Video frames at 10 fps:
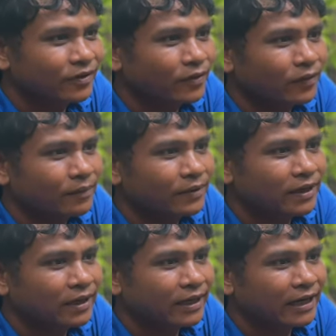Go up in the
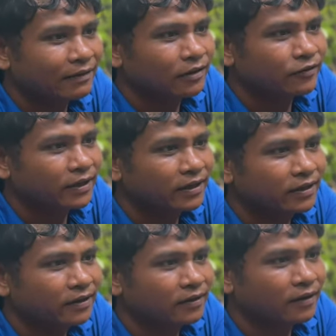liana, mate.
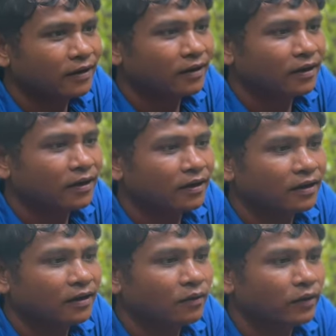Ah,
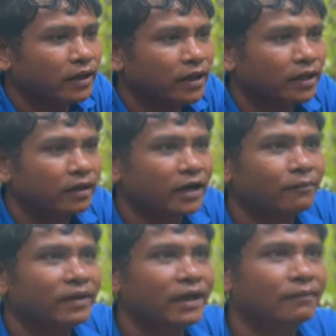okay.
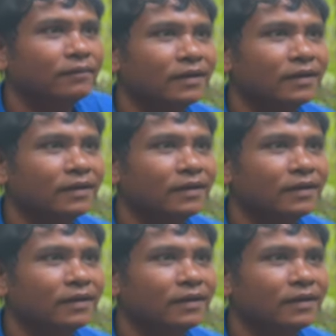Climbing up.